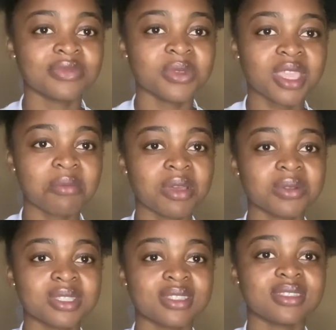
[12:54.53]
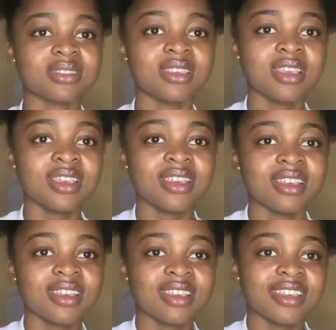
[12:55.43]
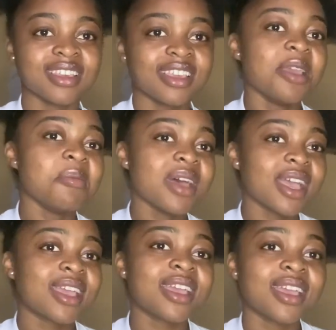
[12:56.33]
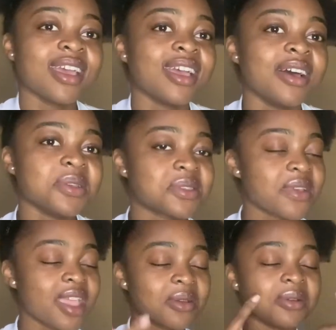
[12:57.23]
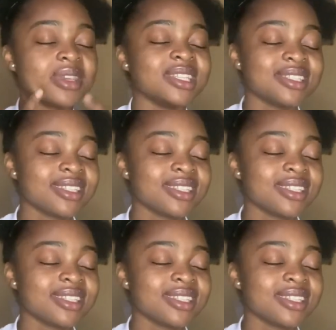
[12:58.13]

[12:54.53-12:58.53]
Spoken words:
came out, came back. I was crying already.